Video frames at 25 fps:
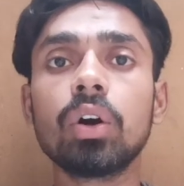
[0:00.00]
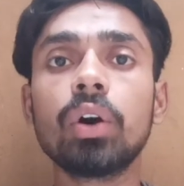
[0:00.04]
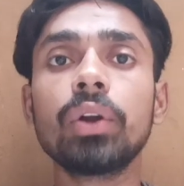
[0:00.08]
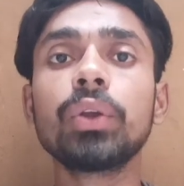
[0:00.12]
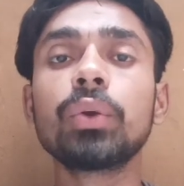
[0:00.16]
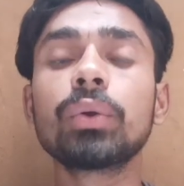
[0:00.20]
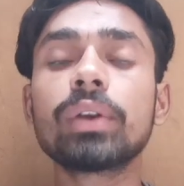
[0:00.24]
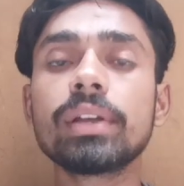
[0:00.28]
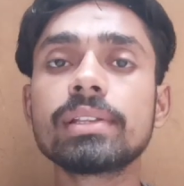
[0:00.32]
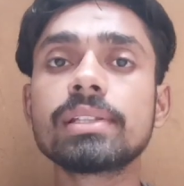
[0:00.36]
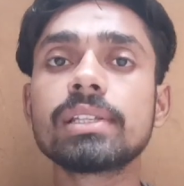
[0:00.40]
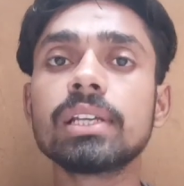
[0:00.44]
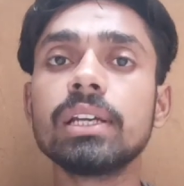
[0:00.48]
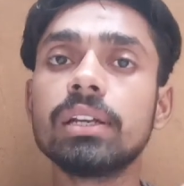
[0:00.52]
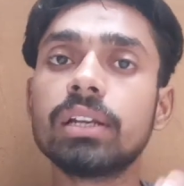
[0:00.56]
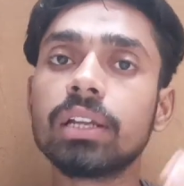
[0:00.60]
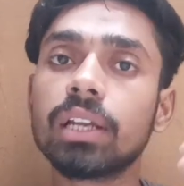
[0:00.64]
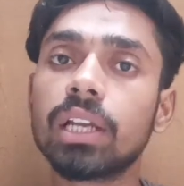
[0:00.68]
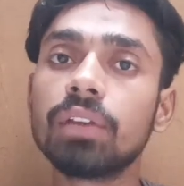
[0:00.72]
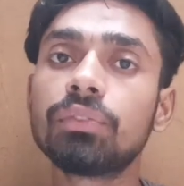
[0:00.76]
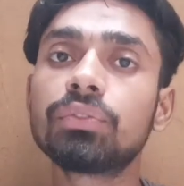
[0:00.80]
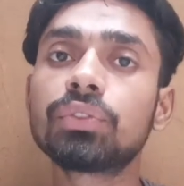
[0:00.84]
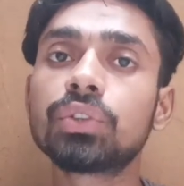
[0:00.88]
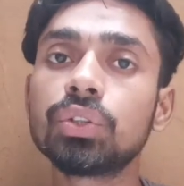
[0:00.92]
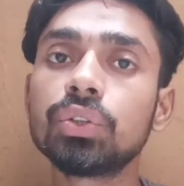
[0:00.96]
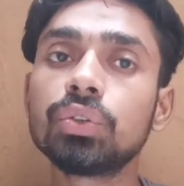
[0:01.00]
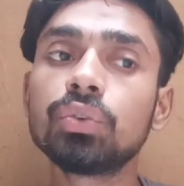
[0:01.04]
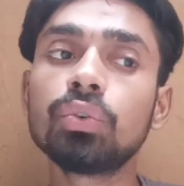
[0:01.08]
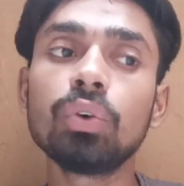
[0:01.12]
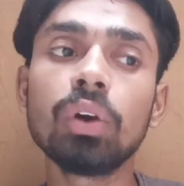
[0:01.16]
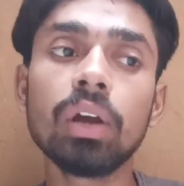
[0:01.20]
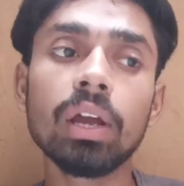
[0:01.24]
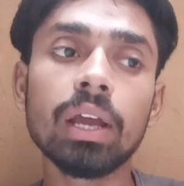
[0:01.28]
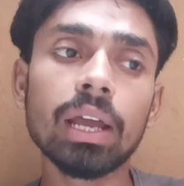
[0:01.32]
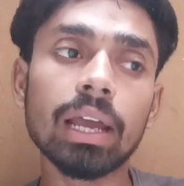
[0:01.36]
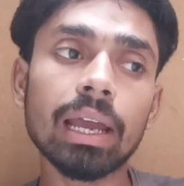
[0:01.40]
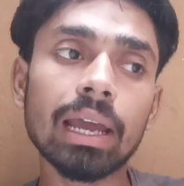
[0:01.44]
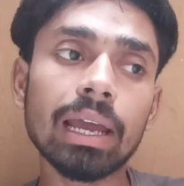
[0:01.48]
or you can say it gives you
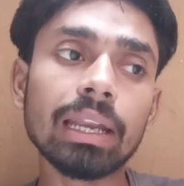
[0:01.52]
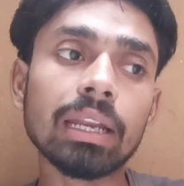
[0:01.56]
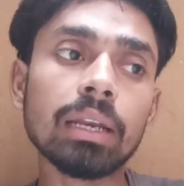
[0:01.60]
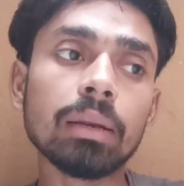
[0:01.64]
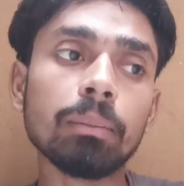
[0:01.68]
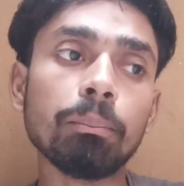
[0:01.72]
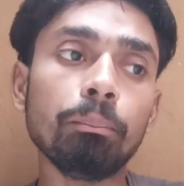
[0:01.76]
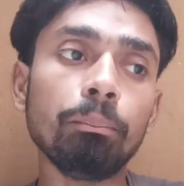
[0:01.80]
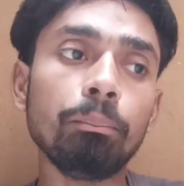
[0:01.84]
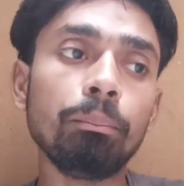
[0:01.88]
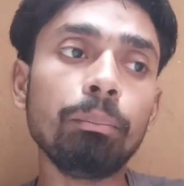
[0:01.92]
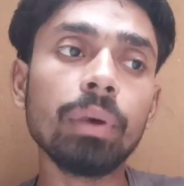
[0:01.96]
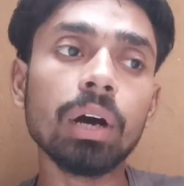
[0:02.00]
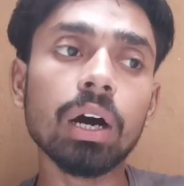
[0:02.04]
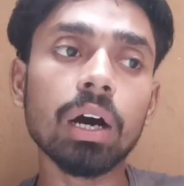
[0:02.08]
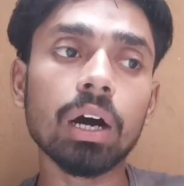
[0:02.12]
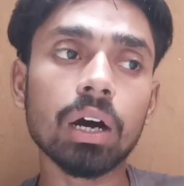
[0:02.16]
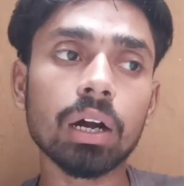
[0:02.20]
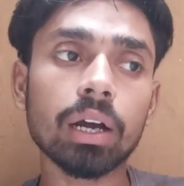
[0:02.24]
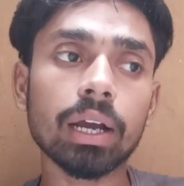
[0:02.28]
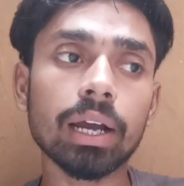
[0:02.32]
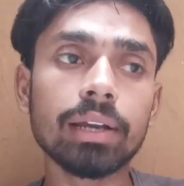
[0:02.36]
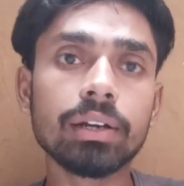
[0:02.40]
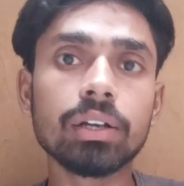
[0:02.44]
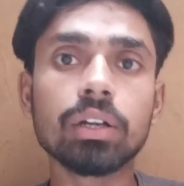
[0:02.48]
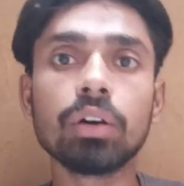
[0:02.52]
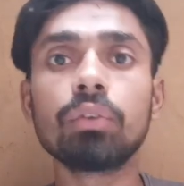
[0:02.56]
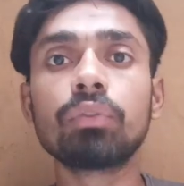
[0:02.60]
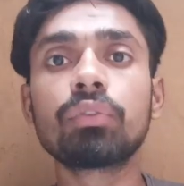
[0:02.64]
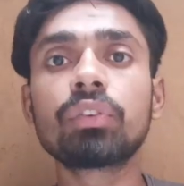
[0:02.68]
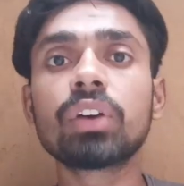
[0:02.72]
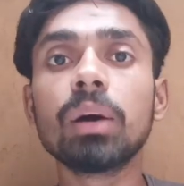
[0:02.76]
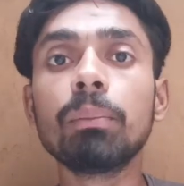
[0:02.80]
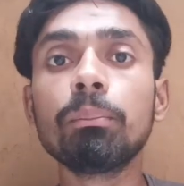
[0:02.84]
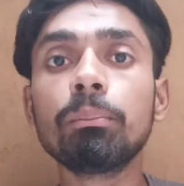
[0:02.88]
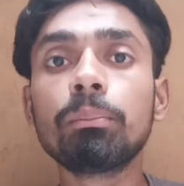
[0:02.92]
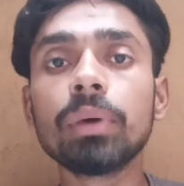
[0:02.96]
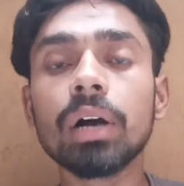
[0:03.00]
an kind of
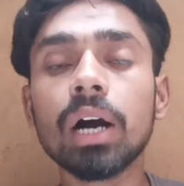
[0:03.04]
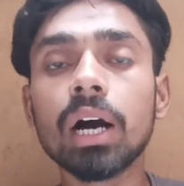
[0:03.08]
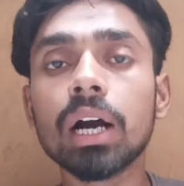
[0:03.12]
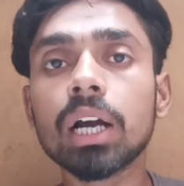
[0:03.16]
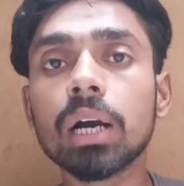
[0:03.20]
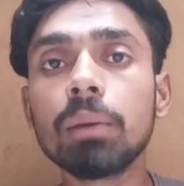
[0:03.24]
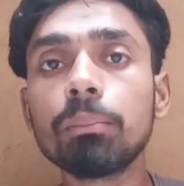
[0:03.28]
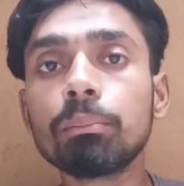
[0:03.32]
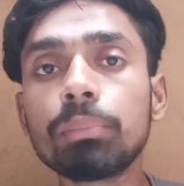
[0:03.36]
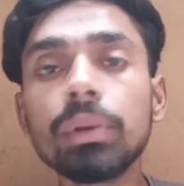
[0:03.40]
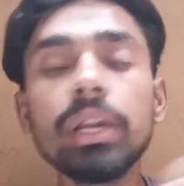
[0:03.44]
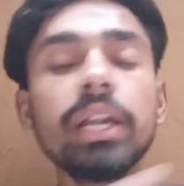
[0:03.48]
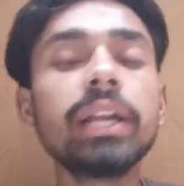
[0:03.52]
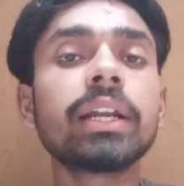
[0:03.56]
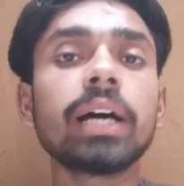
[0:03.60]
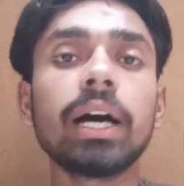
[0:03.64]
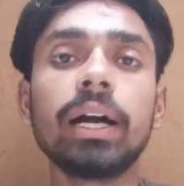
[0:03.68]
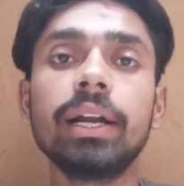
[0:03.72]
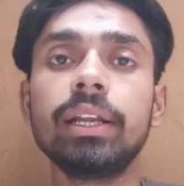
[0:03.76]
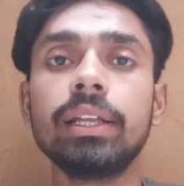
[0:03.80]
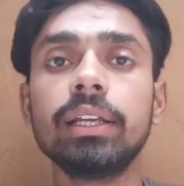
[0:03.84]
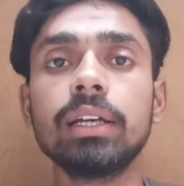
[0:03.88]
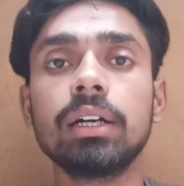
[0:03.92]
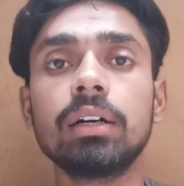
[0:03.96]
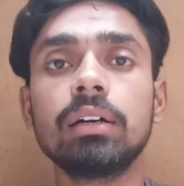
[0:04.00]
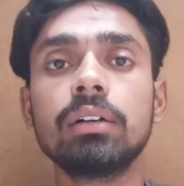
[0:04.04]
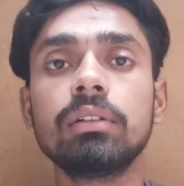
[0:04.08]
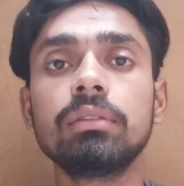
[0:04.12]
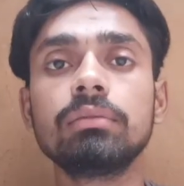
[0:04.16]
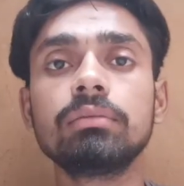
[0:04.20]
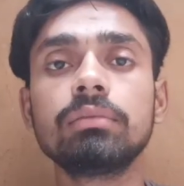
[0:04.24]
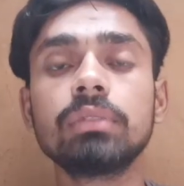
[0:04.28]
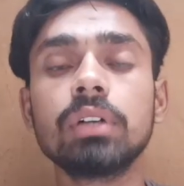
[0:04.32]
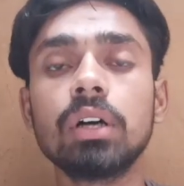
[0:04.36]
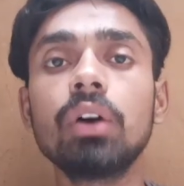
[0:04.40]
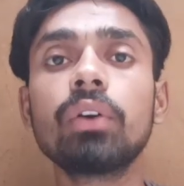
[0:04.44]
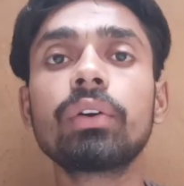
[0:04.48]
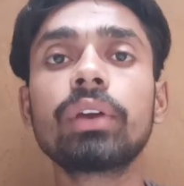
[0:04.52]
a complete idea,
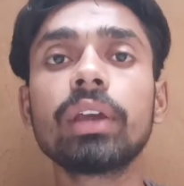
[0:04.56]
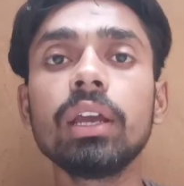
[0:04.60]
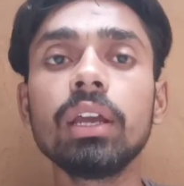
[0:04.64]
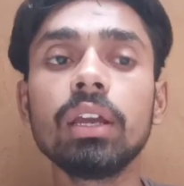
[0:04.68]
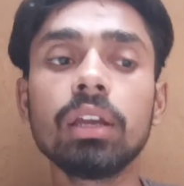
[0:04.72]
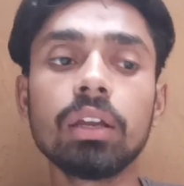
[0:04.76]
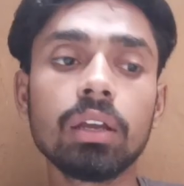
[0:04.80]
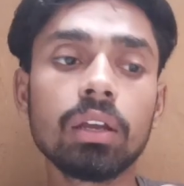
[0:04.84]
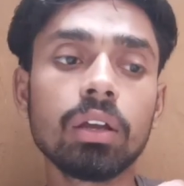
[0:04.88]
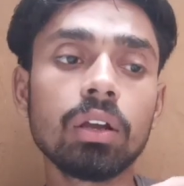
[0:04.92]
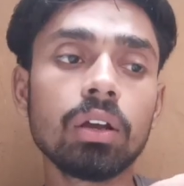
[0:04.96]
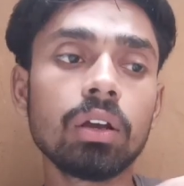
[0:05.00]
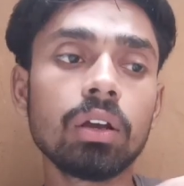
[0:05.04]
okay,